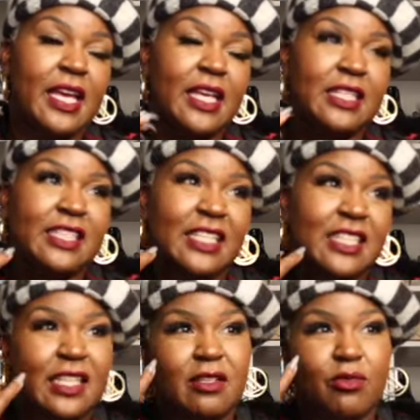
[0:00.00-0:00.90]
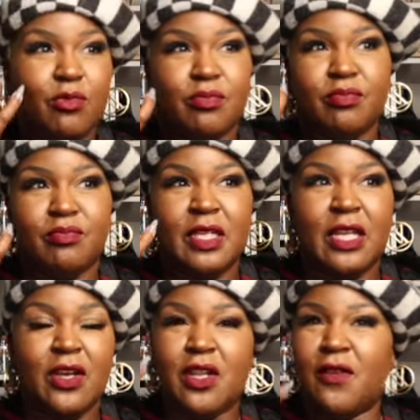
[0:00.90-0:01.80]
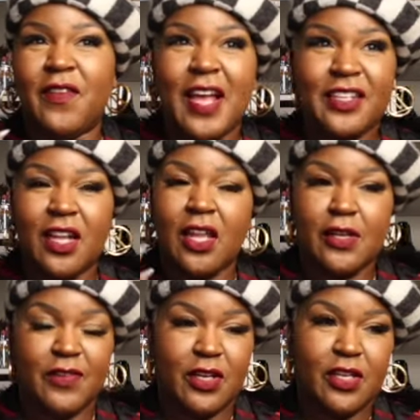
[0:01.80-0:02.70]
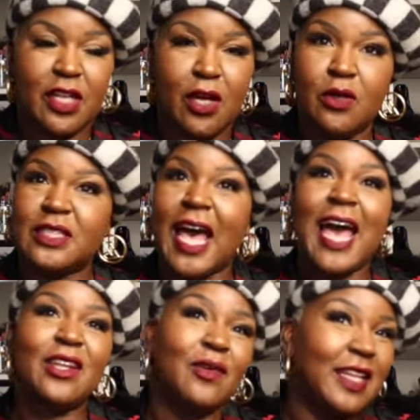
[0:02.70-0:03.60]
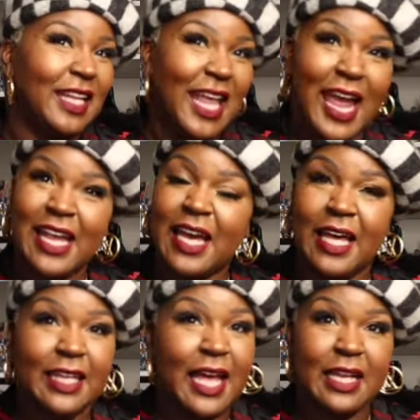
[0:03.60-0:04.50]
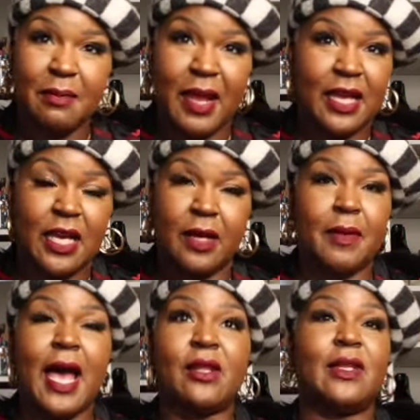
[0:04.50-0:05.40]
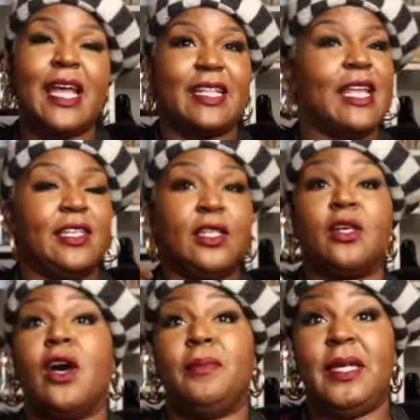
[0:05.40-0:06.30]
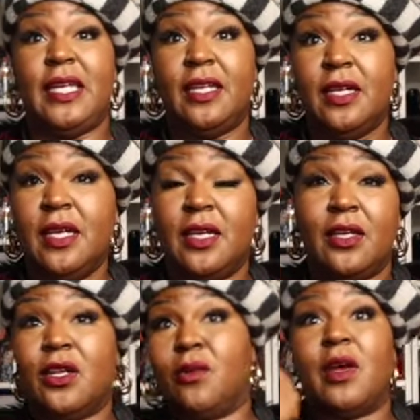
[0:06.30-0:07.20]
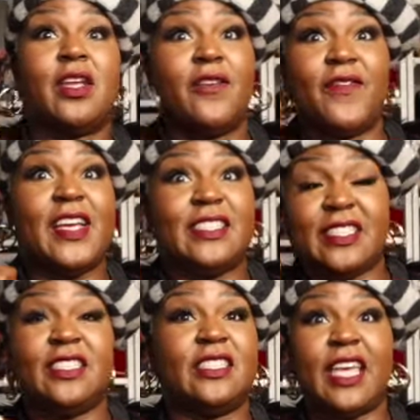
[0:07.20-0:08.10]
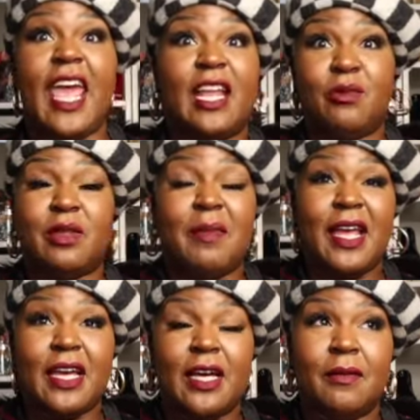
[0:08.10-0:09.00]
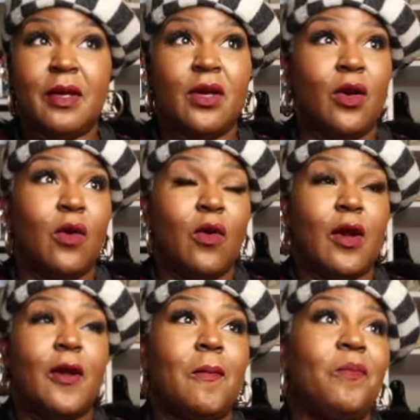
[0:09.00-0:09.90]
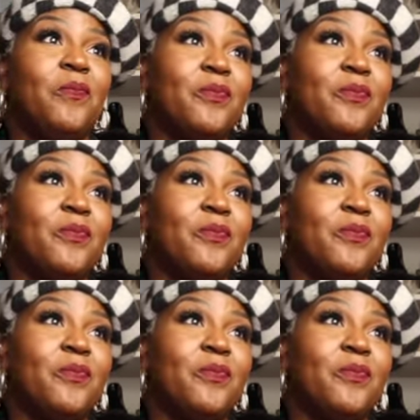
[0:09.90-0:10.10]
it doesn't, you know, you don't find it all over your clothes. I don't like a lot of makeup. I don't like that look on me. you know, where your face is just caked with makeup, or